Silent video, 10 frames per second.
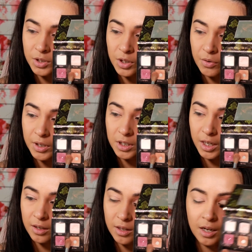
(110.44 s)
go in
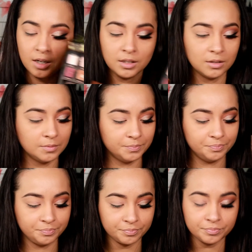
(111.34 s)
like that,
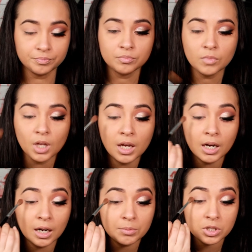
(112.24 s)
and
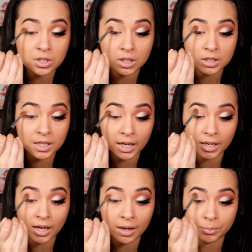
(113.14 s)
I'm just gonna take
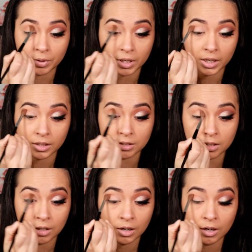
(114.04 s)
it and put it
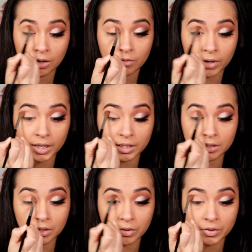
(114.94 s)
right in
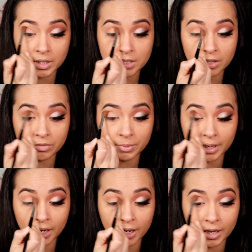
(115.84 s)
the crease of my
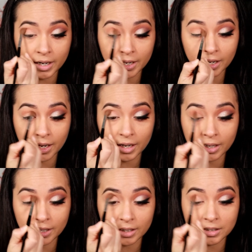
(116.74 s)
eye
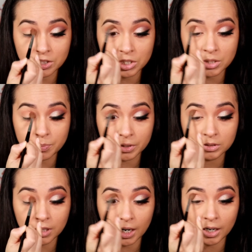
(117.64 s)
and just
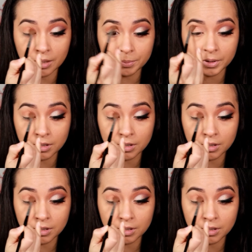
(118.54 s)
build it up.